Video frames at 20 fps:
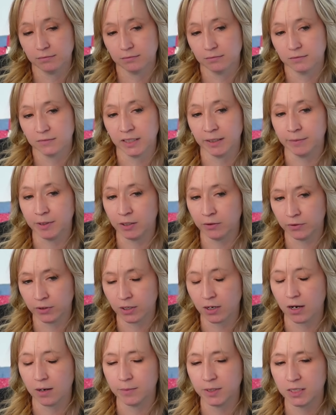Let me know in the
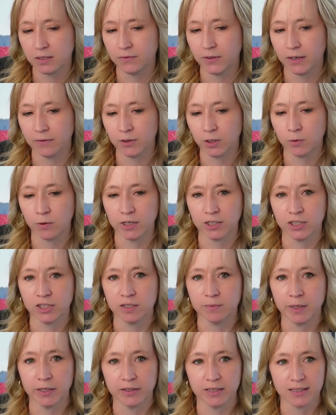comments if you have any questions
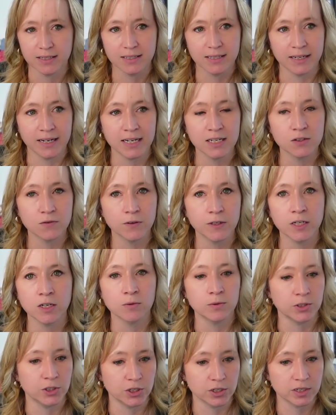about this. Today's video
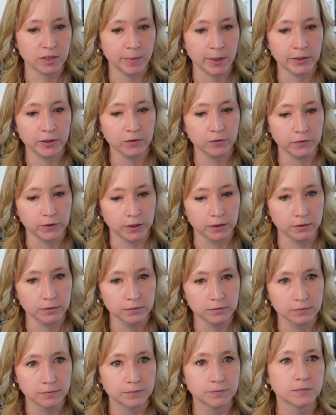was just about the flow.
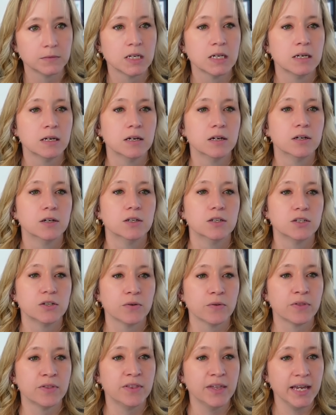So
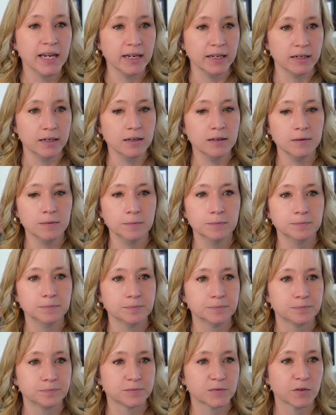then
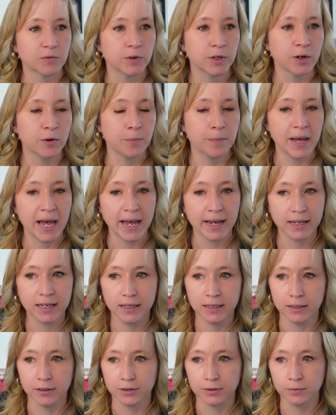if we go back
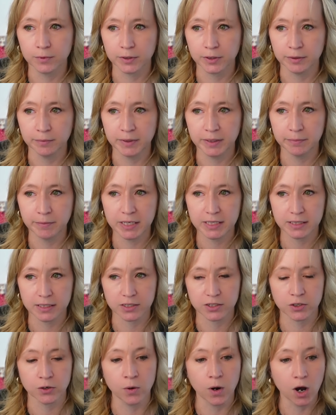here, we're going to minimize this.
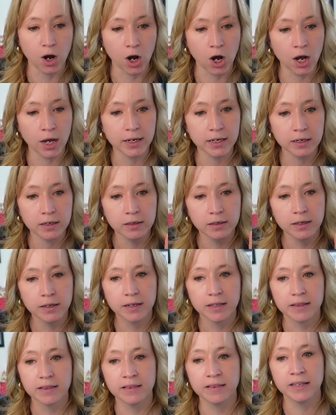So on
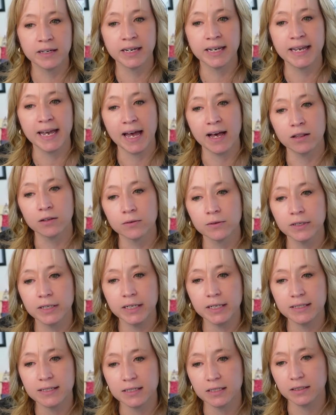the gallery
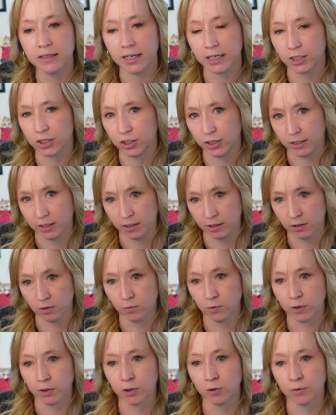selection here,
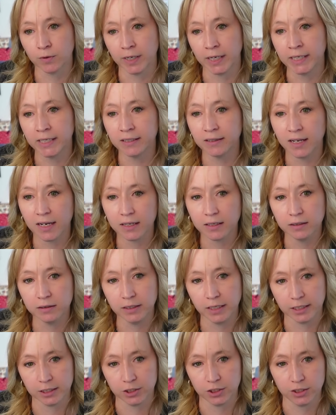we're creating that
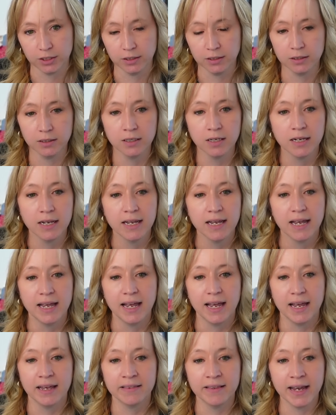collection,
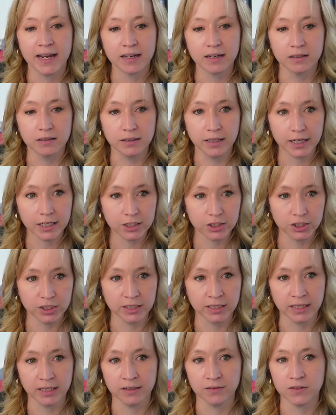and that collection
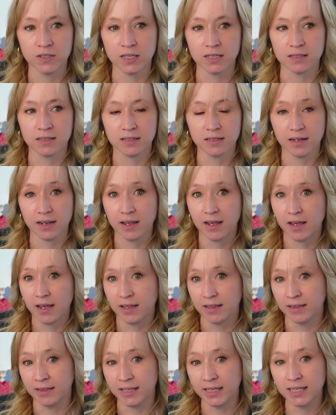gives us
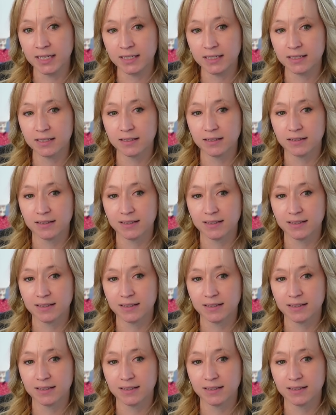these